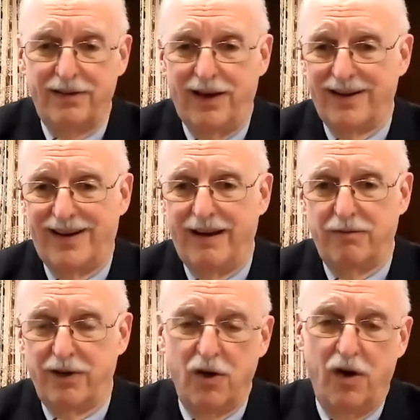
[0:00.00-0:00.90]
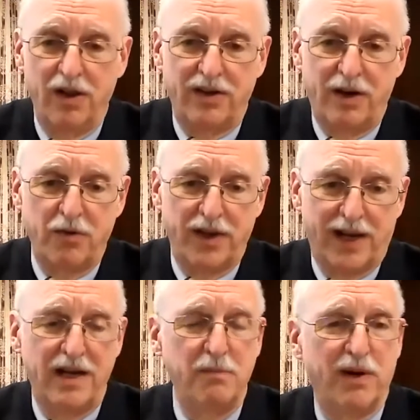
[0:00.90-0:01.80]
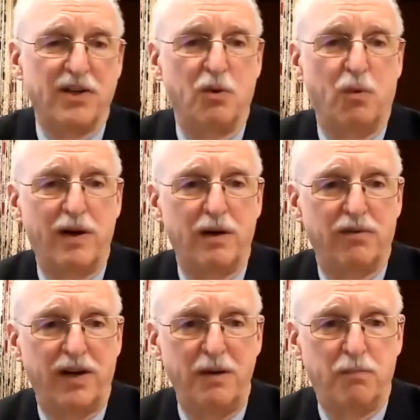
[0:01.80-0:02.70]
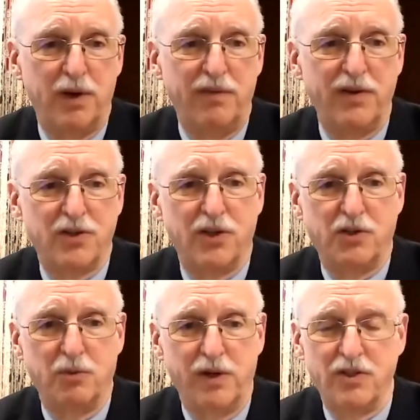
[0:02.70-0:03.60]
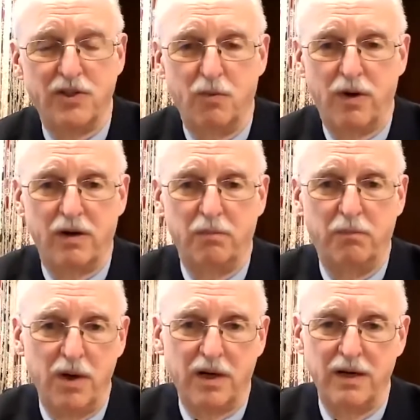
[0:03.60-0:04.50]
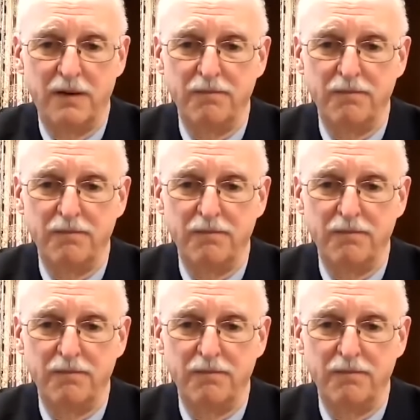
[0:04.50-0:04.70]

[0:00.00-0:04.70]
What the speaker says: I can't recall, and I don't think anybody's aware of any previous situation where a book